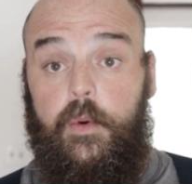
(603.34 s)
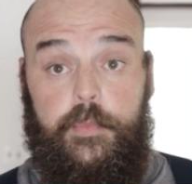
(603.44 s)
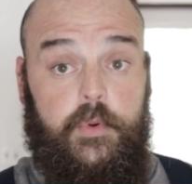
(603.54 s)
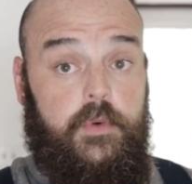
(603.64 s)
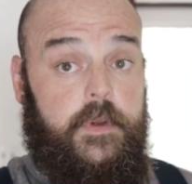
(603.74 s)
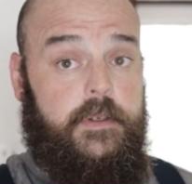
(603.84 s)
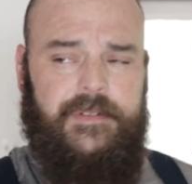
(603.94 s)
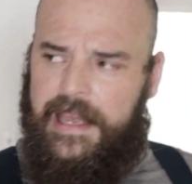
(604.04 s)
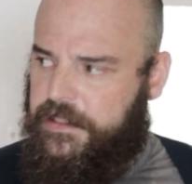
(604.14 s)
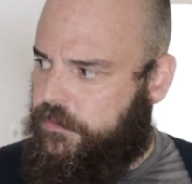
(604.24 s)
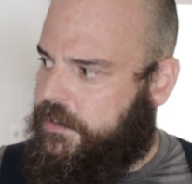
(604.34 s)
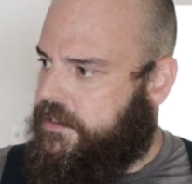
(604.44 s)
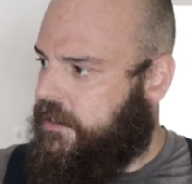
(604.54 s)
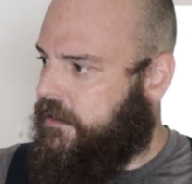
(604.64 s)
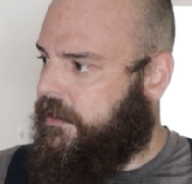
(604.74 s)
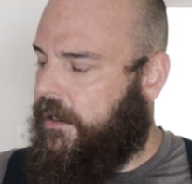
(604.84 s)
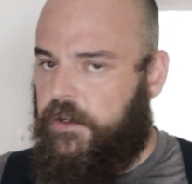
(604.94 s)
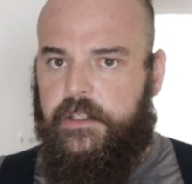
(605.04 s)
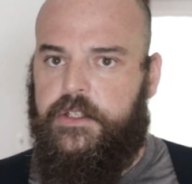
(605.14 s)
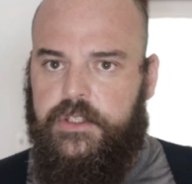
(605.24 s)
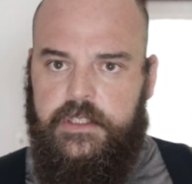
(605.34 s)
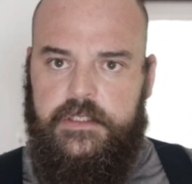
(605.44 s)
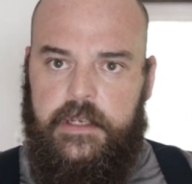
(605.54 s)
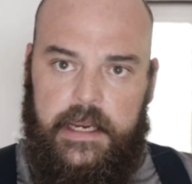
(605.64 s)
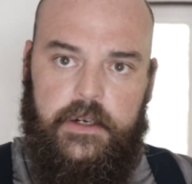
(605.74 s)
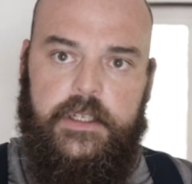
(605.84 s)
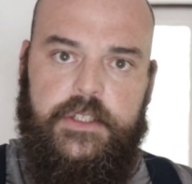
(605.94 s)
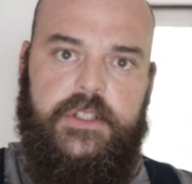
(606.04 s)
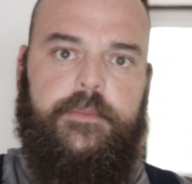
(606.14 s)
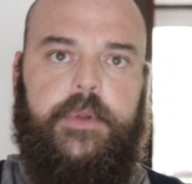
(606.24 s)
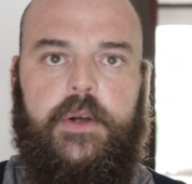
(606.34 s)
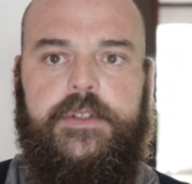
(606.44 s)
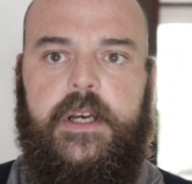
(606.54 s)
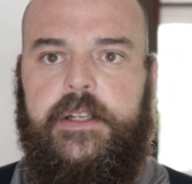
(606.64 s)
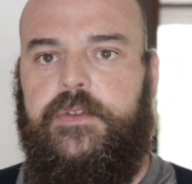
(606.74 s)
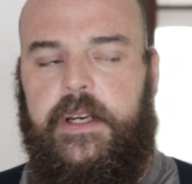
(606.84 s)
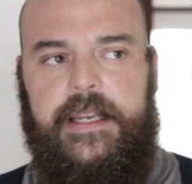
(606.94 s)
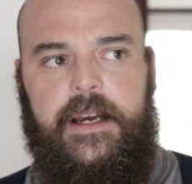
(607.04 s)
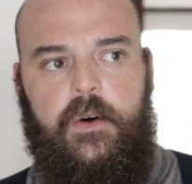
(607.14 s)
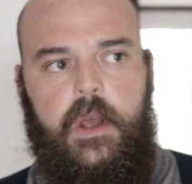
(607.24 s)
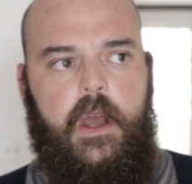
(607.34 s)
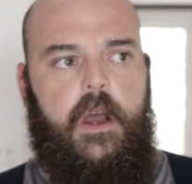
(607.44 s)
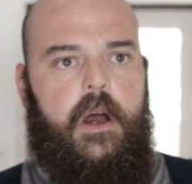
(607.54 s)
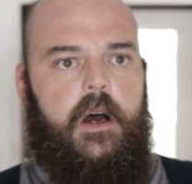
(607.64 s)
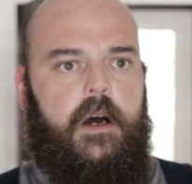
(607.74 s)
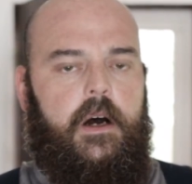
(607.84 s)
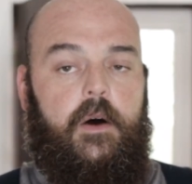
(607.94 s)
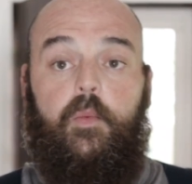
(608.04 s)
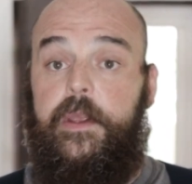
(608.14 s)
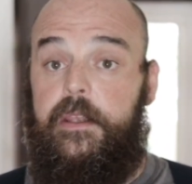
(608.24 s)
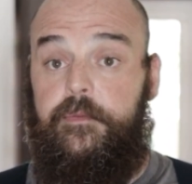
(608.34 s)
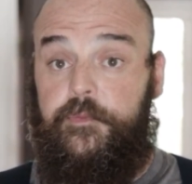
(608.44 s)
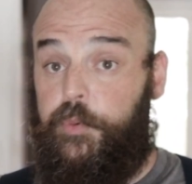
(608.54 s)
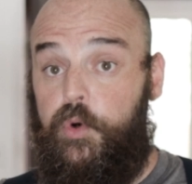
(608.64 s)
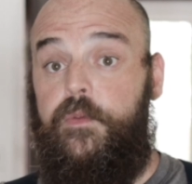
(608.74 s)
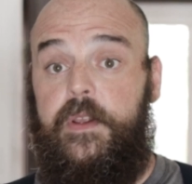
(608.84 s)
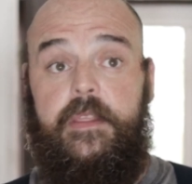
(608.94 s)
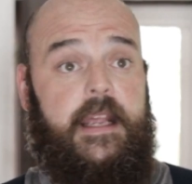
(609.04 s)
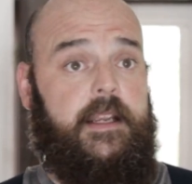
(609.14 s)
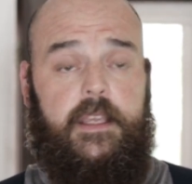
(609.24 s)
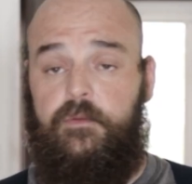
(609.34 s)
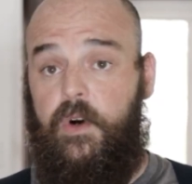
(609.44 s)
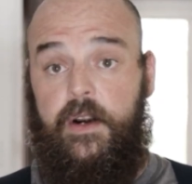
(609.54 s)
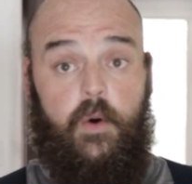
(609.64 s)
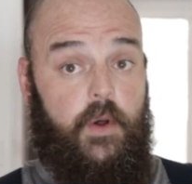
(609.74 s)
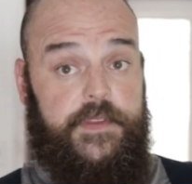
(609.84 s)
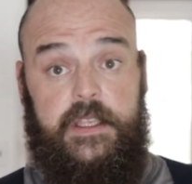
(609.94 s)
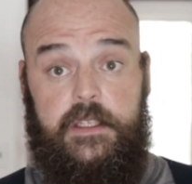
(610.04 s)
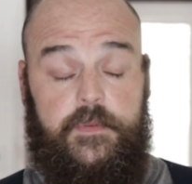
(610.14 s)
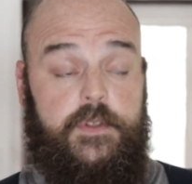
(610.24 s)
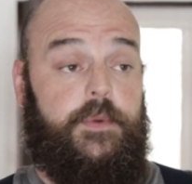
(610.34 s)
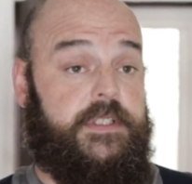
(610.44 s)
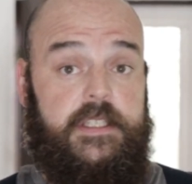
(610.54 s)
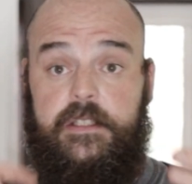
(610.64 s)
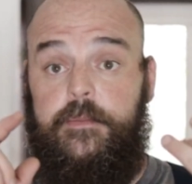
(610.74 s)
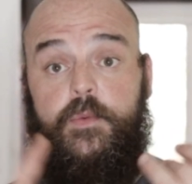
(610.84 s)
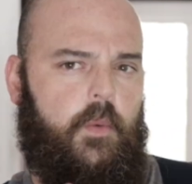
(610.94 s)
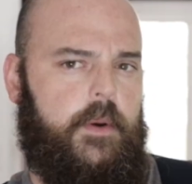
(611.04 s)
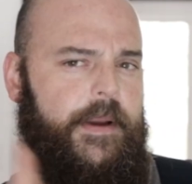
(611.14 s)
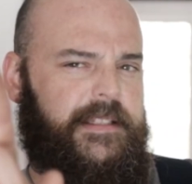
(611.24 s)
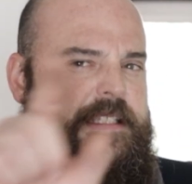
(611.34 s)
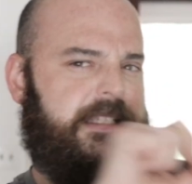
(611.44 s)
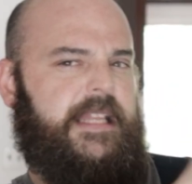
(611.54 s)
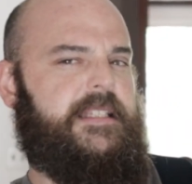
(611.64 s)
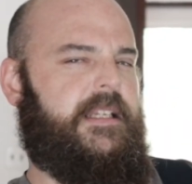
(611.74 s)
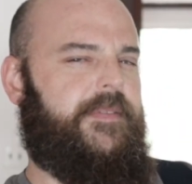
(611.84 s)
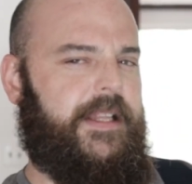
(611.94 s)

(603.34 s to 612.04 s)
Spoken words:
we're proven, as we sit in the air conditioner, as an air conditioning blows on us right now, we've proven that it can run all the individual systems. What about sensitive